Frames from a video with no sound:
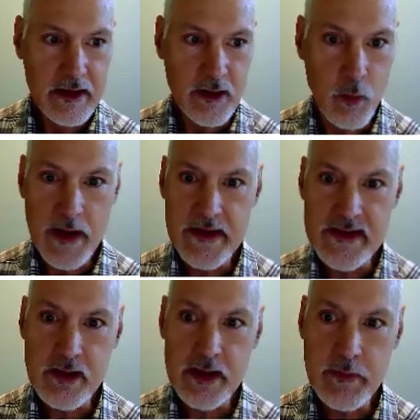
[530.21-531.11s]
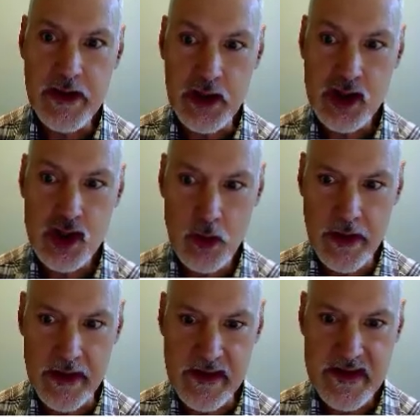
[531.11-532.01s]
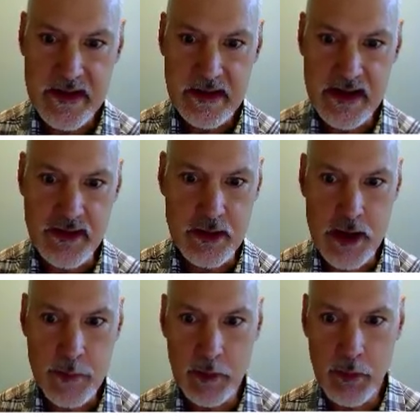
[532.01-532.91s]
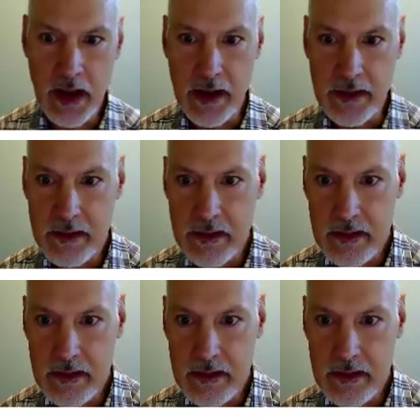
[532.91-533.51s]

the one that's going to be the shortest is the triple bond.